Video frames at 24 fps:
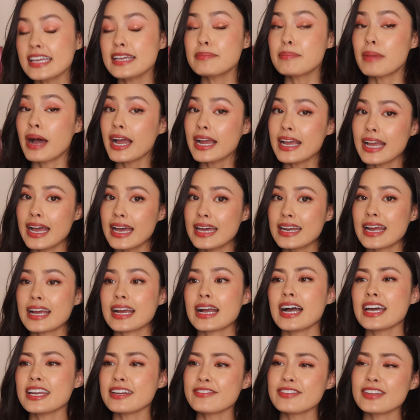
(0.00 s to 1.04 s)
In my head, I
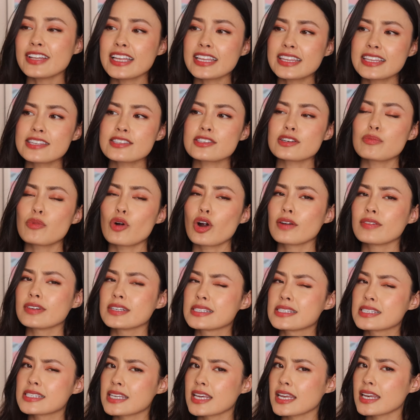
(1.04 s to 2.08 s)
kind of feel like these are more of a
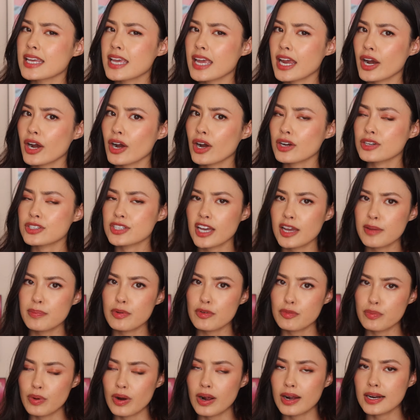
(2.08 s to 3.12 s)
skincare type
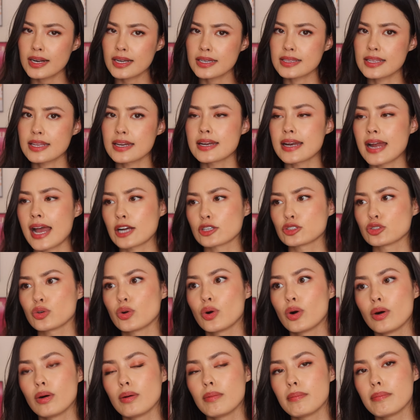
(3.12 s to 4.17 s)
of product than an
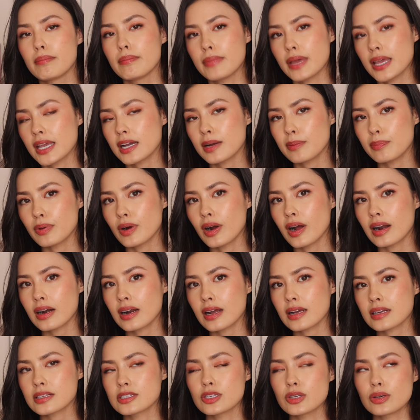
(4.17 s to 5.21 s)
actual makeup
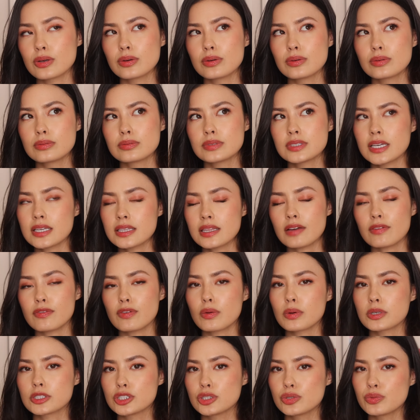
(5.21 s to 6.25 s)
product, so take that for
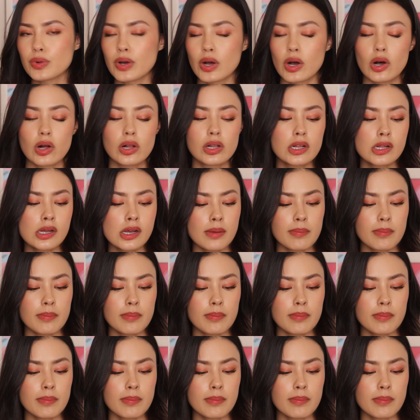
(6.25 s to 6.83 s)
what you will.